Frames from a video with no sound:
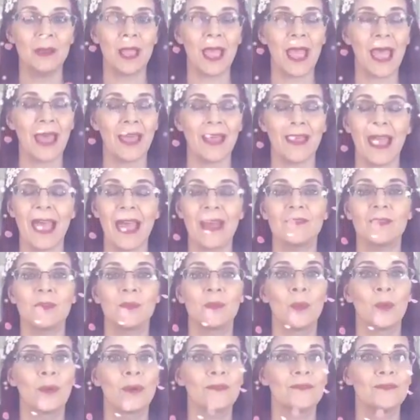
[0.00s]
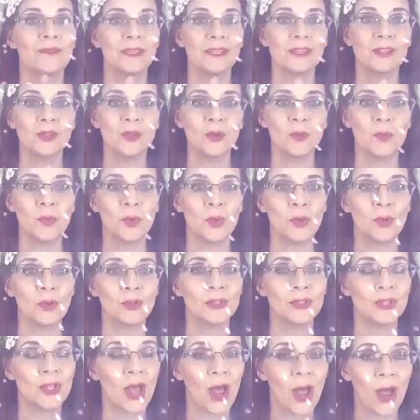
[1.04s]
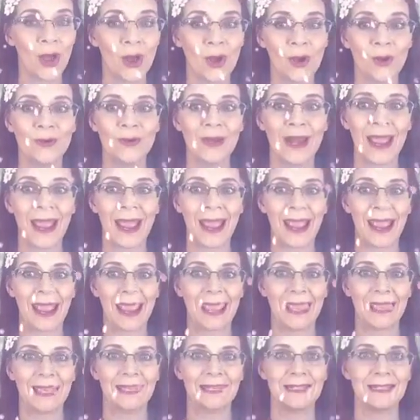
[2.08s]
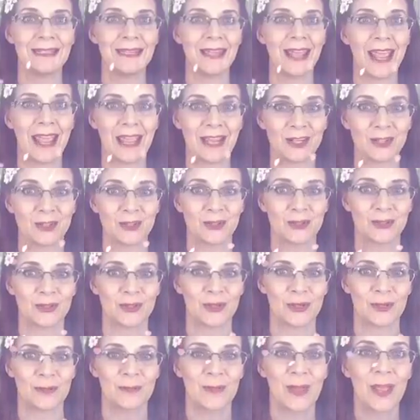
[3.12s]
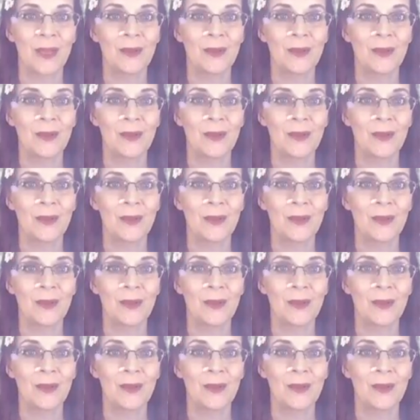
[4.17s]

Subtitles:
have a more visible tone and texture.